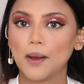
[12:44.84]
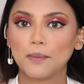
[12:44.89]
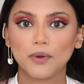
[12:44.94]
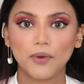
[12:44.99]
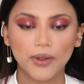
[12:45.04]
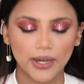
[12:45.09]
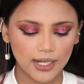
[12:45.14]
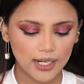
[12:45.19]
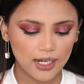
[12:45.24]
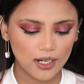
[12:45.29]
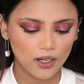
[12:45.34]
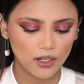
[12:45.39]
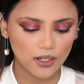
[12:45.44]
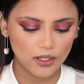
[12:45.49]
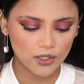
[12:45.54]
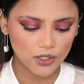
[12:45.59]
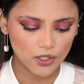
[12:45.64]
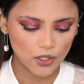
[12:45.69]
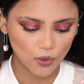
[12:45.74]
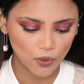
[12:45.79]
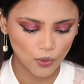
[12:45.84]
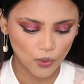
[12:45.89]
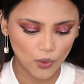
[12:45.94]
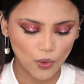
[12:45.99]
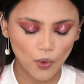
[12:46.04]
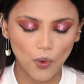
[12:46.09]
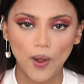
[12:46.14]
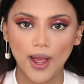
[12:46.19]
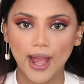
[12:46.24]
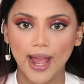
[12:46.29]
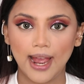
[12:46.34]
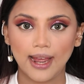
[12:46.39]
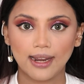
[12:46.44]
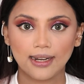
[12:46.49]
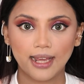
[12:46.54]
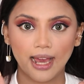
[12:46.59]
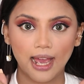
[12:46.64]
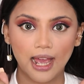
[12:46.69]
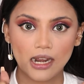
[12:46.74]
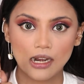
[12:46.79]
I'm quickly gonna go
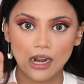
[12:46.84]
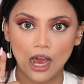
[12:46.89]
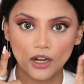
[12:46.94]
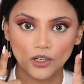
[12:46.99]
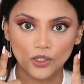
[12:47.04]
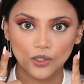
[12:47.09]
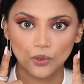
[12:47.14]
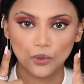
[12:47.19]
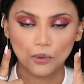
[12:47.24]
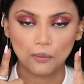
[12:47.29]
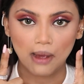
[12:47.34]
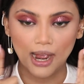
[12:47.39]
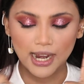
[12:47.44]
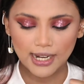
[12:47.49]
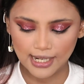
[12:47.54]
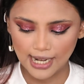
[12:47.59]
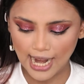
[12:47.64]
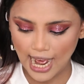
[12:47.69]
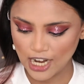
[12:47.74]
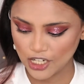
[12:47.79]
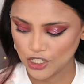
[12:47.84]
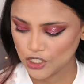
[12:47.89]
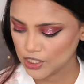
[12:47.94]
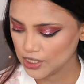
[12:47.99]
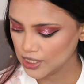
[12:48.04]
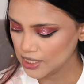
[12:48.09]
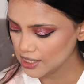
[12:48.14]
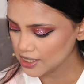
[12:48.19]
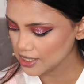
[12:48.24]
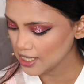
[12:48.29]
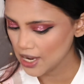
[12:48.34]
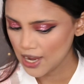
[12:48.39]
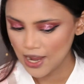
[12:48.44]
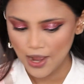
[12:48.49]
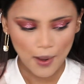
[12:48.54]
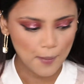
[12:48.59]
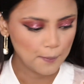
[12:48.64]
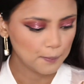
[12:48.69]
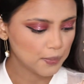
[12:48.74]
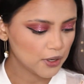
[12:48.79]
ahead and do my lashes.
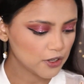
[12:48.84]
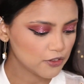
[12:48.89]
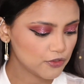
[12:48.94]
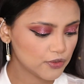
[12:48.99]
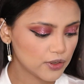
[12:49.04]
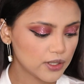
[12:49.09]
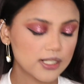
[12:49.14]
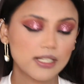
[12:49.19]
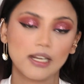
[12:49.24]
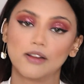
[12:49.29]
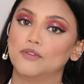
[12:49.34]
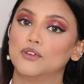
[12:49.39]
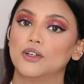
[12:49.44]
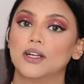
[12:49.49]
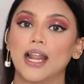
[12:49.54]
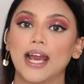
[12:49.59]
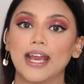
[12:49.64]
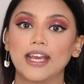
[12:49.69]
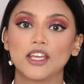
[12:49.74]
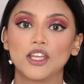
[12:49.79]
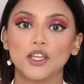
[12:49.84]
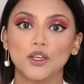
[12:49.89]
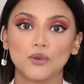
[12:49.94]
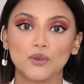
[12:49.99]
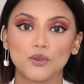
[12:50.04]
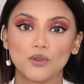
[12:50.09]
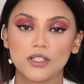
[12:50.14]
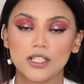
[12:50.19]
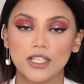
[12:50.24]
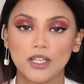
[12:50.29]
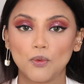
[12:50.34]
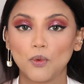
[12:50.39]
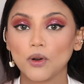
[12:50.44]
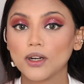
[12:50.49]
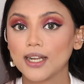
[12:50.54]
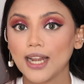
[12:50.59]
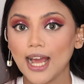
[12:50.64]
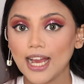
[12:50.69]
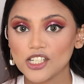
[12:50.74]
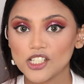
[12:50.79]
But first I would like you to see
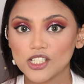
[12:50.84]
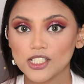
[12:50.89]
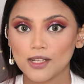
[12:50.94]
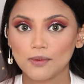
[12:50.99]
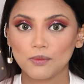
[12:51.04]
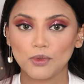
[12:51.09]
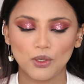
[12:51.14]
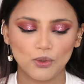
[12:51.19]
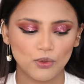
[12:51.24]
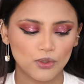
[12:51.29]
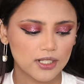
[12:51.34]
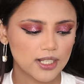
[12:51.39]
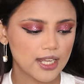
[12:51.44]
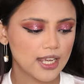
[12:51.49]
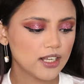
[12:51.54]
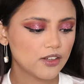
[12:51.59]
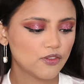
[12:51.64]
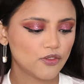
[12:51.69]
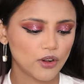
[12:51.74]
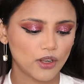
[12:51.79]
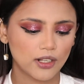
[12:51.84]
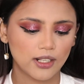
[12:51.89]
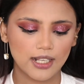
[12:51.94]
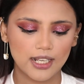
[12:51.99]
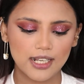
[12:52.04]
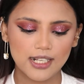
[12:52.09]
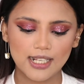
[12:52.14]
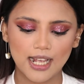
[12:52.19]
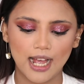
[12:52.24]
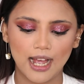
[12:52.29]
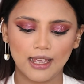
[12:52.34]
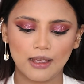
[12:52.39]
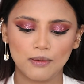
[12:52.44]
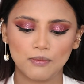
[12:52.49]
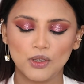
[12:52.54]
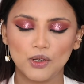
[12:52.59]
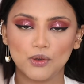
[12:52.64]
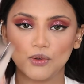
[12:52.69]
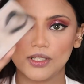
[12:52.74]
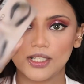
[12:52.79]
what lashes I'm using. For this I
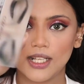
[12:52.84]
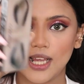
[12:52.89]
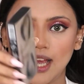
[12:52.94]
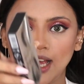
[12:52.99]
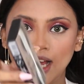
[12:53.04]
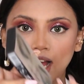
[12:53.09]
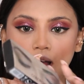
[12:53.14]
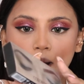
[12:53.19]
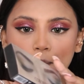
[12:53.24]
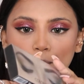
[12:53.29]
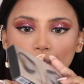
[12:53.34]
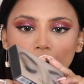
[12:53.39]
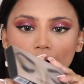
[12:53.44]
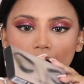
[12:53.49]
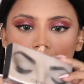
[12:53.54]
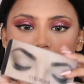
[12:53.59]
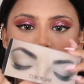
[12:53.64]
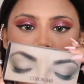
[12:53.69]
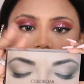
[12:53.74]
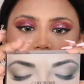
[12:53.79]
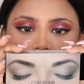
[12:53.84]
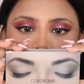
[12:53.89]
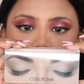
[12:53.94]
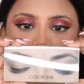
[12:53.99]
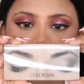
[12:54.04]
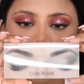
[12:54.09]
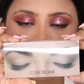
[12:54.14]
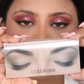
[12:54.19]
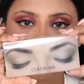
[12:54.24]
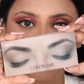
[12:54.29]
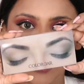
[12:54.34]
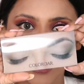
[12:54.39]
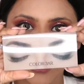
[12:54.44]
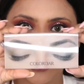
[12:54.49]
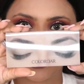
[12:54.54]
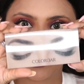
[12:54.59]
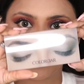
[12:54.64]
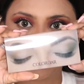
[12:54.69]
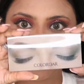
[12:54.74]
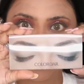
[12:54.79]
am using my Color Bar
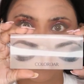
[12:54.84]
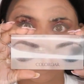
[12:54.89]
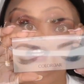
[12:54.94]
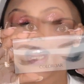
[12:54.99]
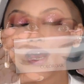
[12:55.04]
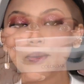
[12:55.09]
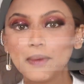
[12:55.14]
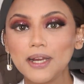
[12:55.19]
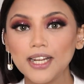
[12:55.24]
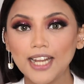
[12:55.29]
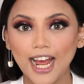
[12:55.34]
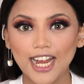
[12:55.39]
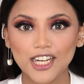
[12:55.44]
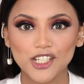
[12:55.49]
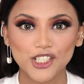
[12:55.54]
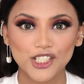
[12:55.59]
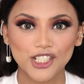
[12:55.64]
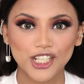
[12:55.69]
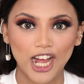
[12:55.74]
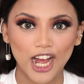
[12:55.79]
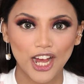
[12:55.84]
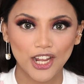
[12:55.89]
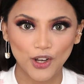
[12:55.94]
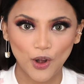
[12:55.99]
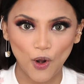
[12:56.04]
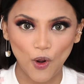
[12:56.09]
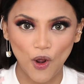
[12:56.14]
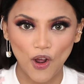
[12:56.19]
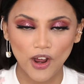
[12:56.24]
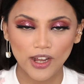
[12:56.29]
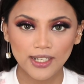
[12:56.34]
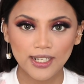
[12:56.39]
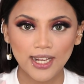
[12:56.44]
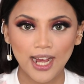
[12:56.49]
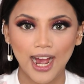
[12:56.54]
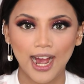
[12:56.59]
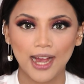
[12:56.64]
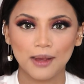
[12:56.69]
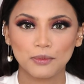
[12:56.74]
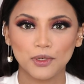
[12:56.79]
lashes. So now my lashes are
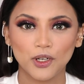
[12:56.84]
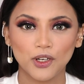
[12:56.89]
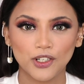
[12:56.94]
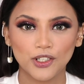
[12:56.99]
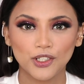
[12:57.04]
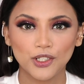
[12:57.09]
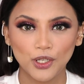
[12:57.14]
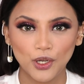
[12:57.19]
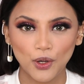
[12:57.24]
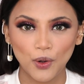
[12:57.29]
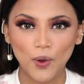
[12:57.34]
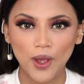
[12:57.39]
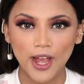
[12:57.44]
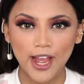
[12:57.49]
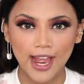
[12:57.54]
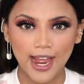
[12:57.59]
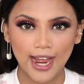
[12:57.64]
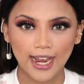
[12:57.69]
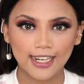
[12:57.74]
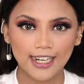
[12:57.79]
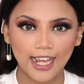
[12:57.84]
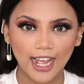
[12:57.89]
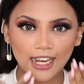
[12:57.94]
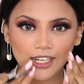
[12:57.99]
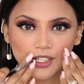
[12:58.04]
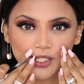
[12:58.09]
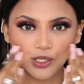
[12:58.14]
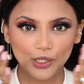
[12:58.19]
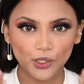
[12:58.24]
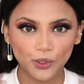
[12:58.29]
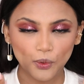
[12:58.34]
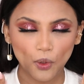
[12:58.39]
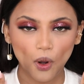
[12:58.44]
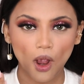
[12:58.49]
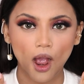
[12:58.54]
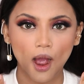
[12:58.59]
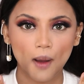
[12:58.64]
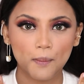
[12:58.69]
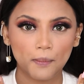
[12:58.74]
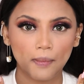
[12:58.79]
on. I'm going to go ahead and
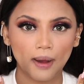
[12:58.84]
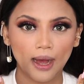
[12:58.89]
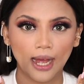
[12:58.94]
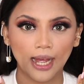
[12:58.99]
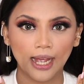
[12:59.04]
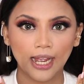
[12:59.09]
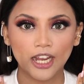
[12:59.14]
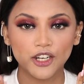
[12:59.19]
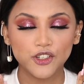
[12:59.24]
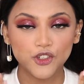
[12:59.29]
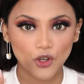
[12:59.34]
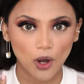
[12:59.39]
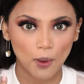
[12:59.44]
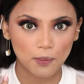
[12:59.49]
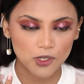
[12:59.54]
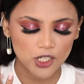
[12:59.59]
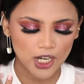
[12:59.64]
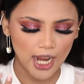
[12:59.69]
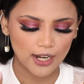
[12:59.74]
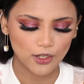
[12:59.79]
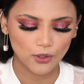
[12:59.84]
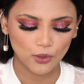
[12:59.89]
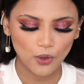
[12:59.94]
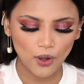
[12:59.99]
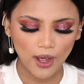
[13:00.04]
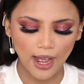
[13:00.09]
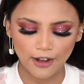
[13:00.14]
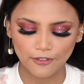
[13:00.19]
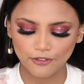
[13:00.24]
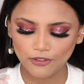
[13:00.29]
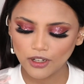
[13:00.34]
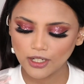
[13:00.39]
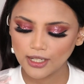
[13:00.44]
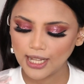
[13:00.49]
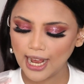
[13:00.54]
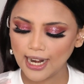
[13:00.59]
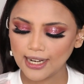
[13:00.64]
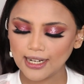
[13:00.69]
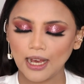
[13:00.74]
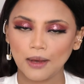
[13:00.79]
do my drop shadow, and for
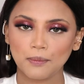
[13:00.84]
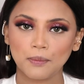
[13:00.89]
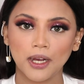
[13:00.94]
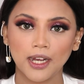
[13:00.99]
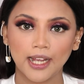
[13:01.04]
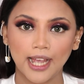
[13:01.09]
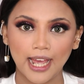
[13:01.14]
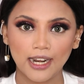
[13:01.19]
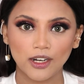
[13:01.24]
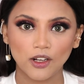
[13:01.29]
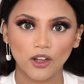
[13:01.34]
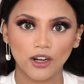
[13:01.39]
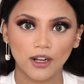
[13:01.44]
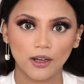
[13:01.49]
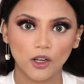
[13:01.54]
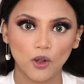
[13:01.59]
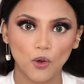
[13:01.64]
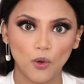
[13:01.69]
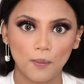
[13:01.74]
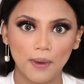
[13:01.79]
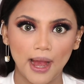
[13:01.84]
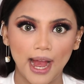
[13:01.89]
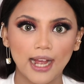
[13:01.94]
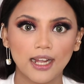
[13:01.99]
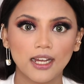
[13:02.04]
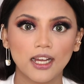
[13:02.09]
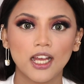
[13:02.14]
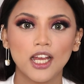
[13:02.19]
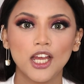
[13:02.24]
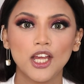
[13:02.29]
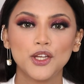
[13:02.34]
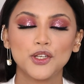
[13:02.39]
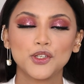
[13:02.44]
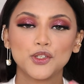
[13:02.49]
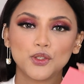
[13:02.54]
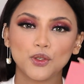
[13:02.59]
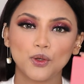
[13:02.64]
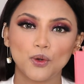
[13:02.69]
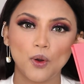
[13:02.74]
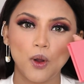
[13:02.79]
that I'm again gonna go back
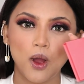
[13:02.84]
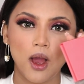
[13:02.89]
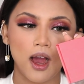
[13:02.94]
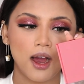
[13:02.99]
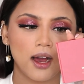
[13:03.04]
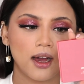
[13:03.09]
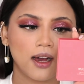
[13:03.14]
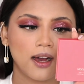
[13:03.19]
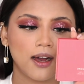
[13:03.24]
to